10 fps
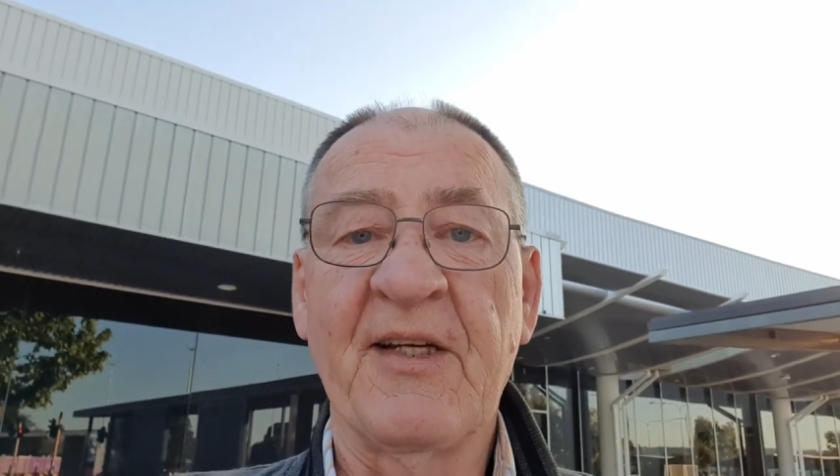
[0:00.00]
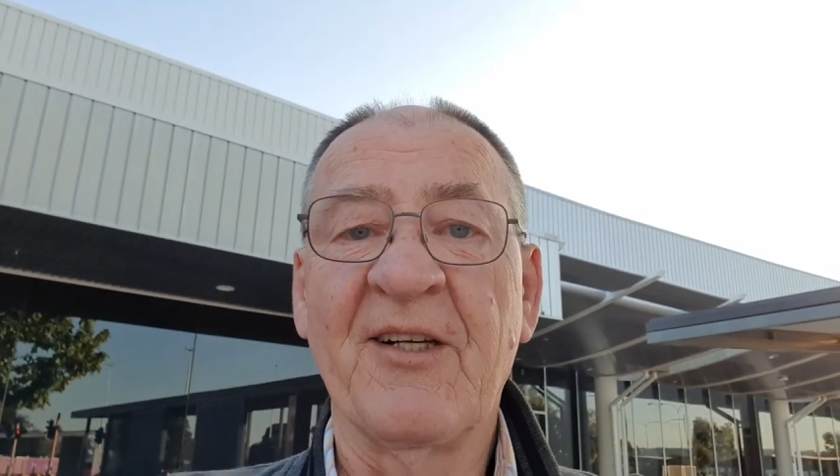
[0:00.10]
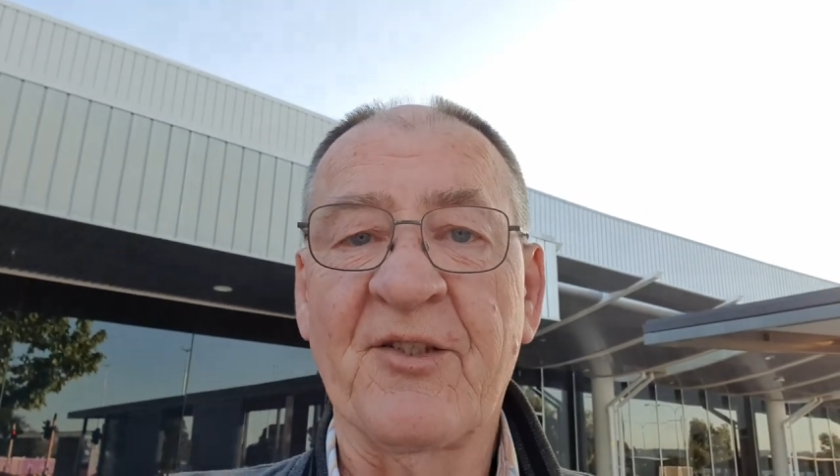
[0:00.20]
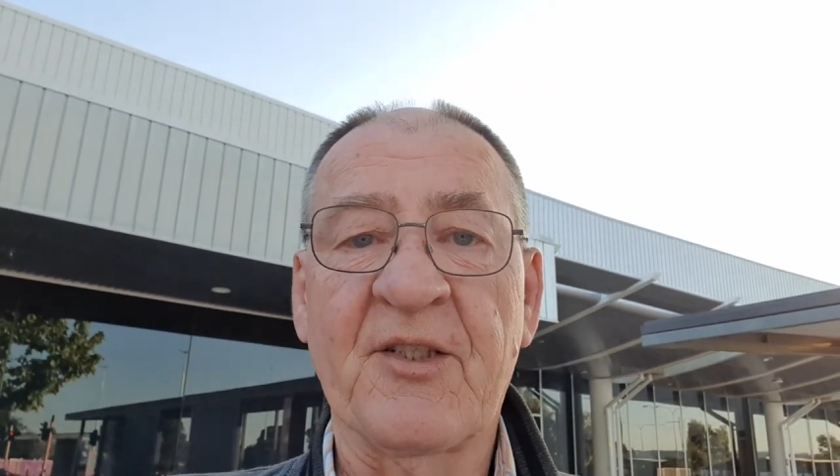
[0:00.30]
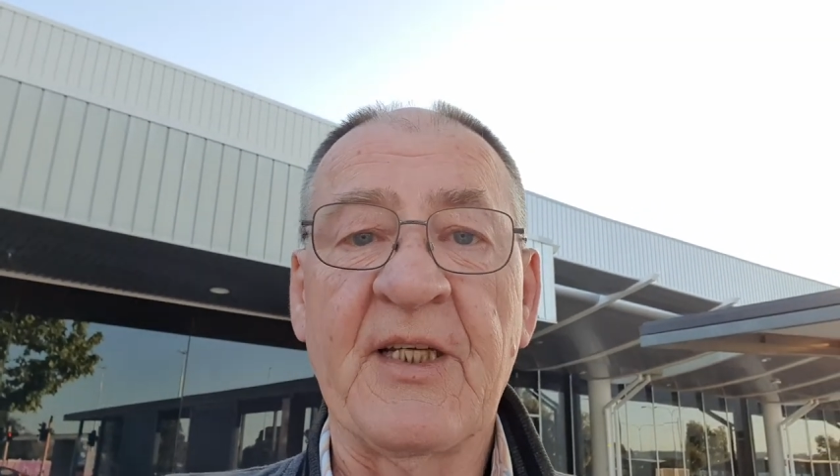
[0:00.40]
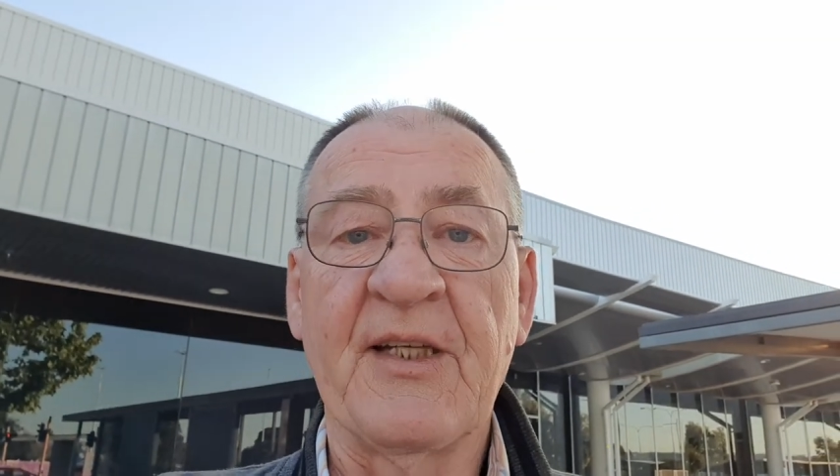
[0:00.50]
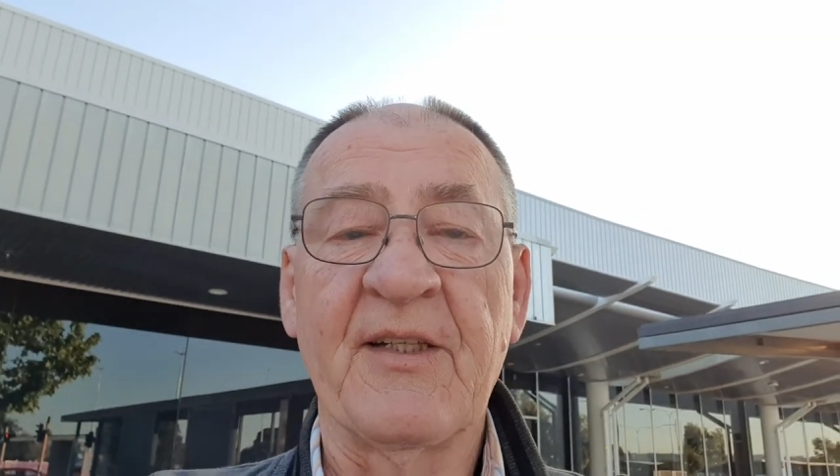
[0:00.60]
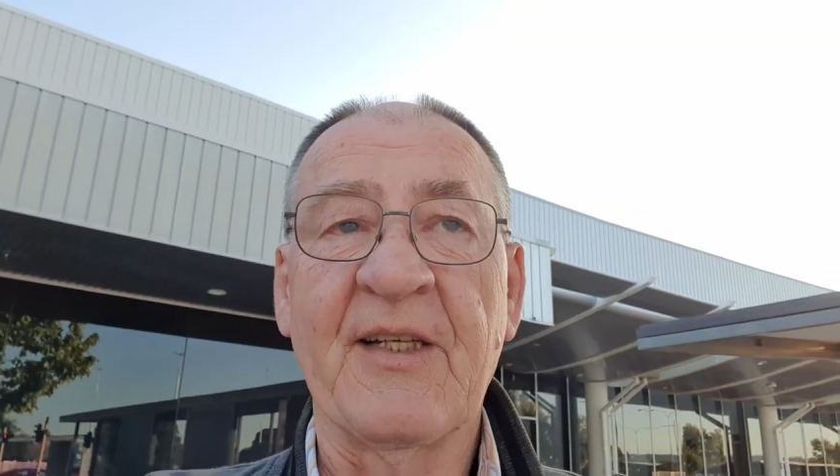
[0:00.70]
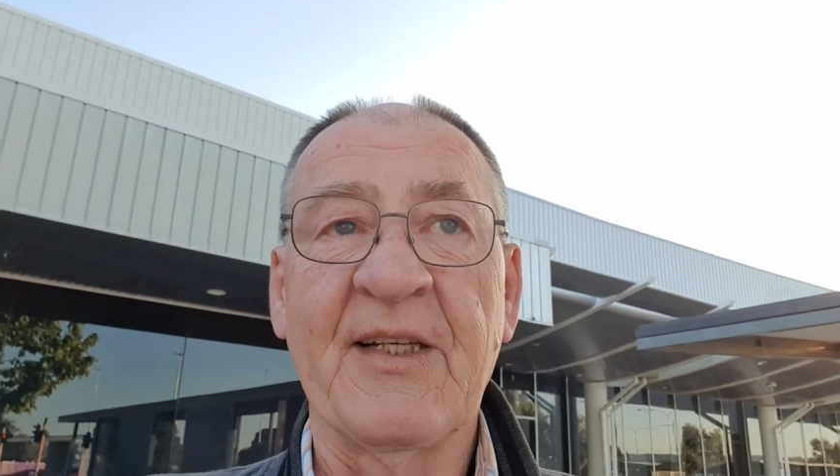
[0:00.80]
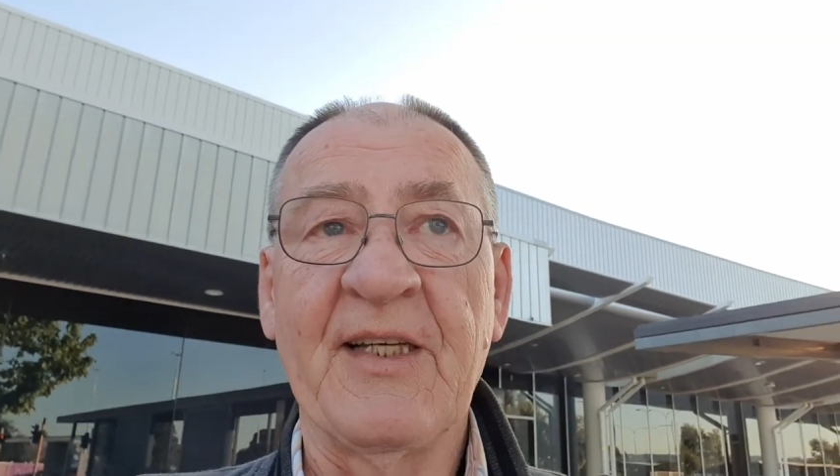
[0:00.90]
then I'll just
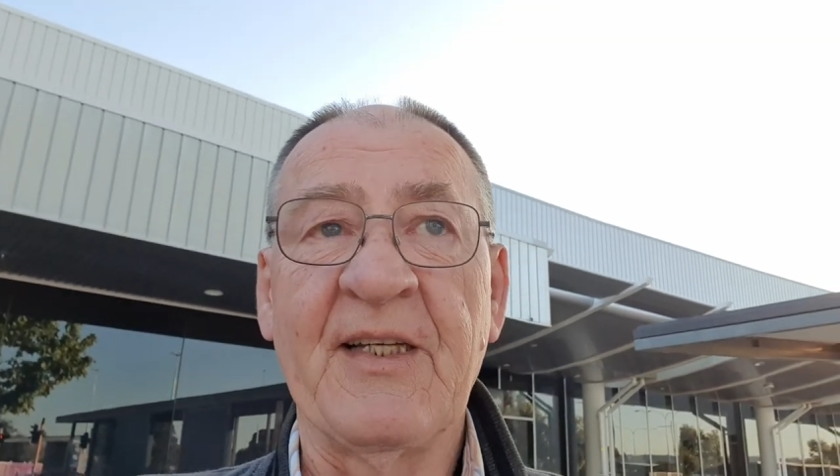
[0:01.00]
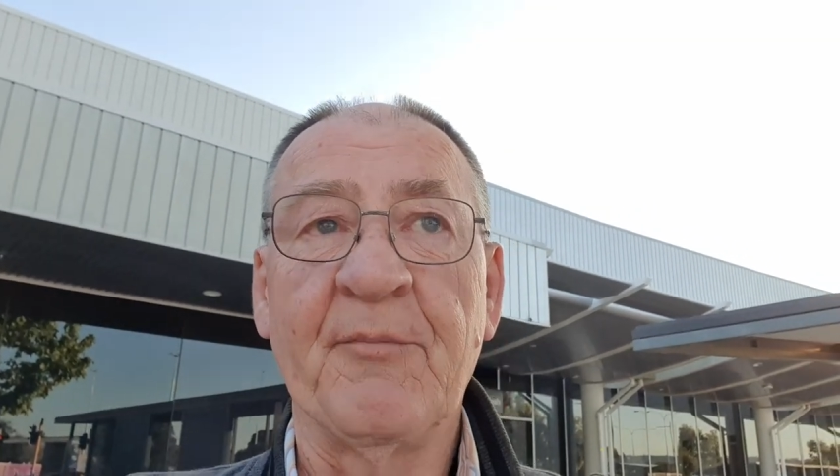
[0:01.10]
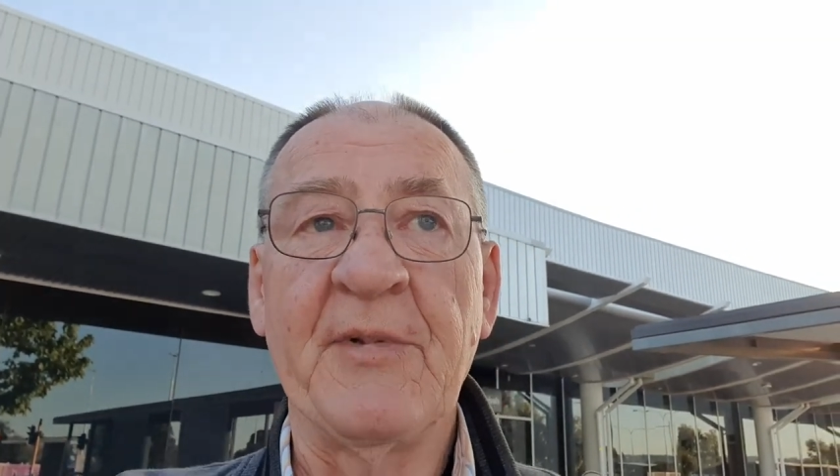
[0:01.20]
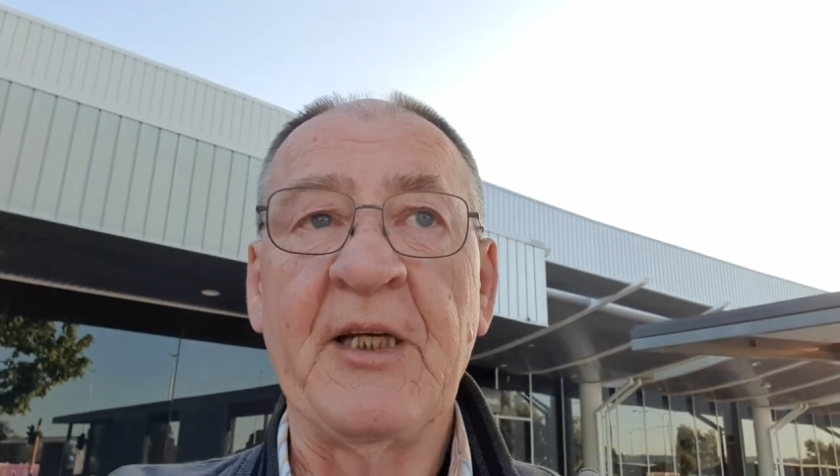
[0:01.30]
get a